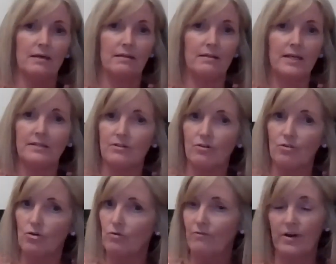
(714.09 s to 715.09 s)
and these are
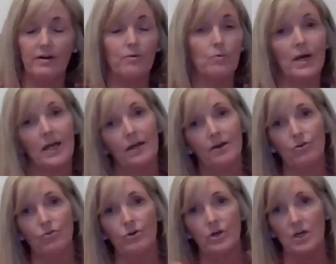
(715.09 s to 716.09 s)
all very
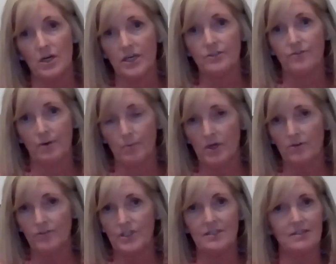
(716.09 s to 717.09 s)
well-known large family
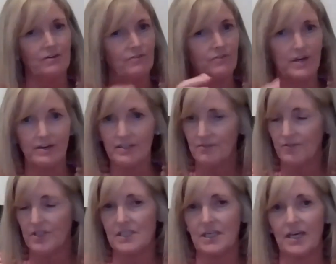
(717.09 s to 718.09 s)
offices that are very
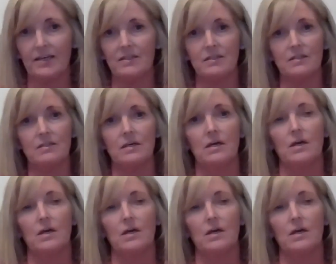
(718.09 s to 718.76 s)
sophisticated.